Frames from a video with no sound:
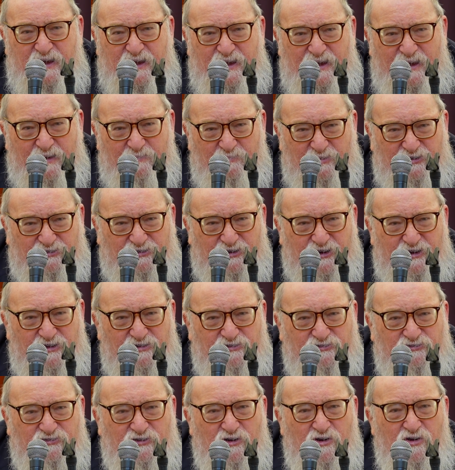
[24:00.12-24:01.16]

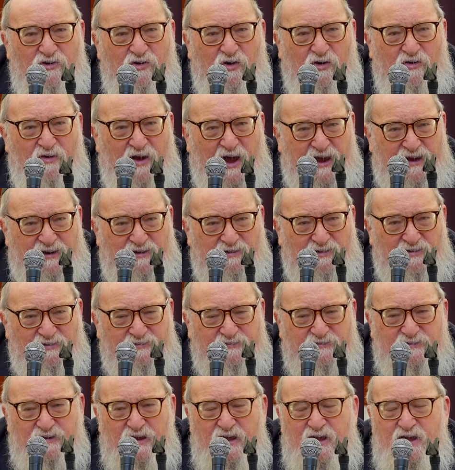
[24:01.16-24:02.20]
images or
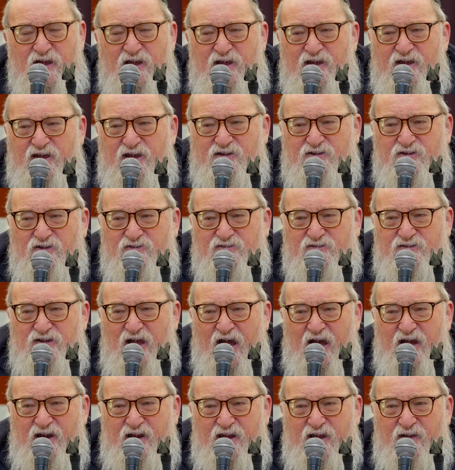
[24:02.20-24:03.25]
idols. It does
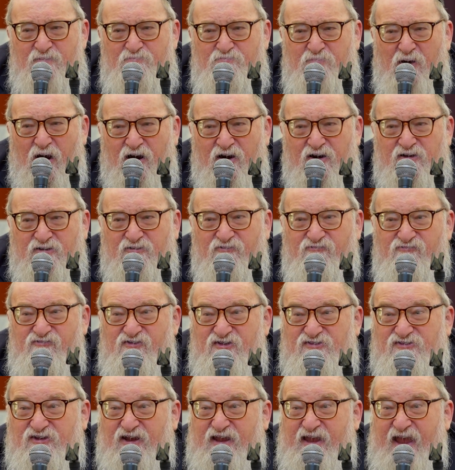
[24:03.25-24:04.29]
not impart
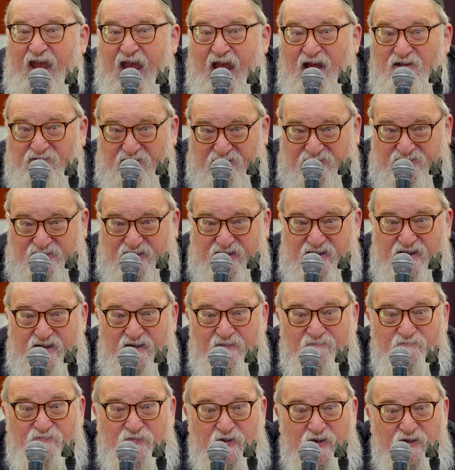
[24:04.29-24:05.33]
physicality
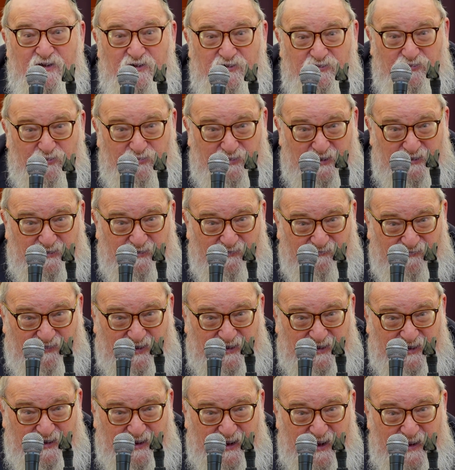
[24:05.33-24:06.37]
to the
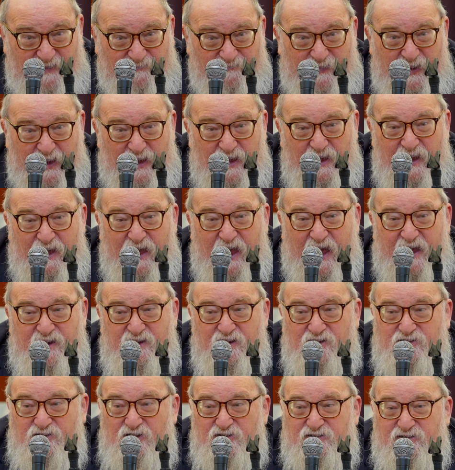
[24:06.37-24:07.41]
divinity, and
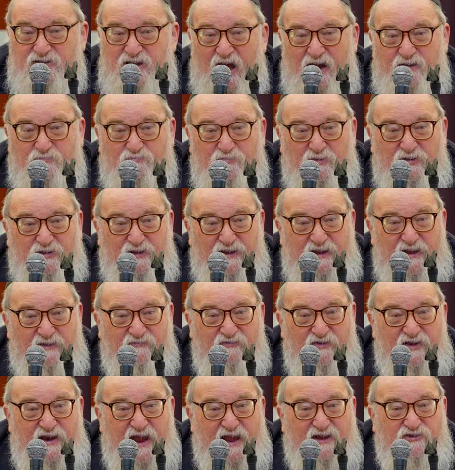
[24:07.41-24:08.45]
it does not
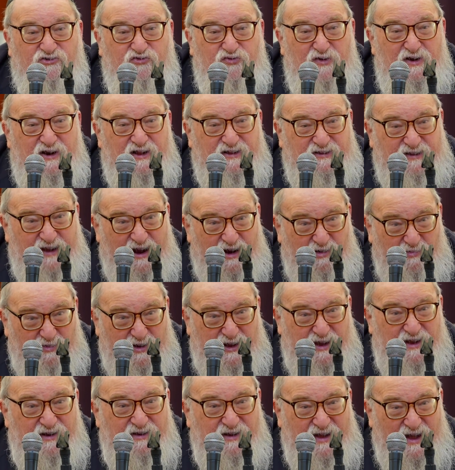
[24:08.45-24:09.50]
believe in a
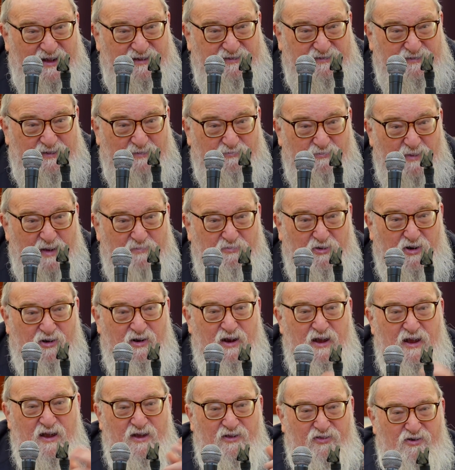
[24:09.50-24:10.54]
Trinitarian concept. Remember,
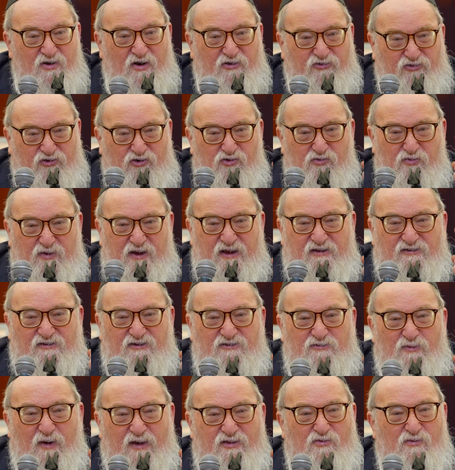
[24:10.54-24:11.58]
there are two
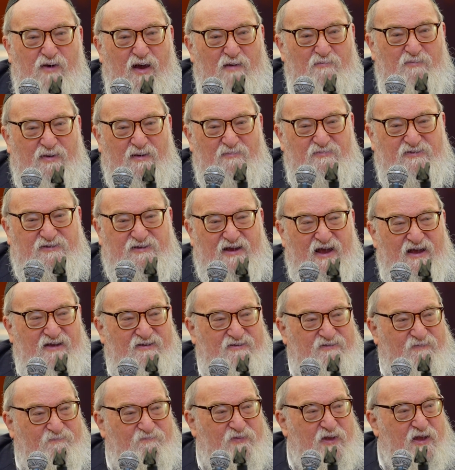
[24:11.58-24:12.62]
reasons why the Rambam
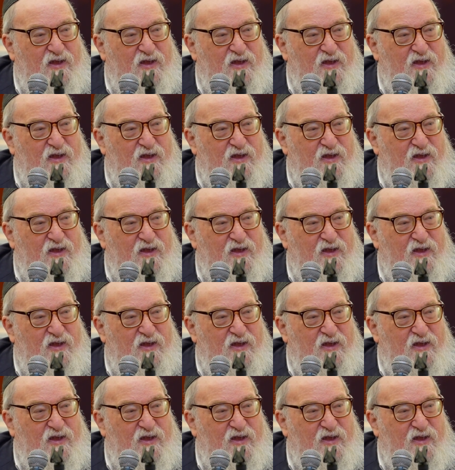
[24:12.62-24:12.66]
says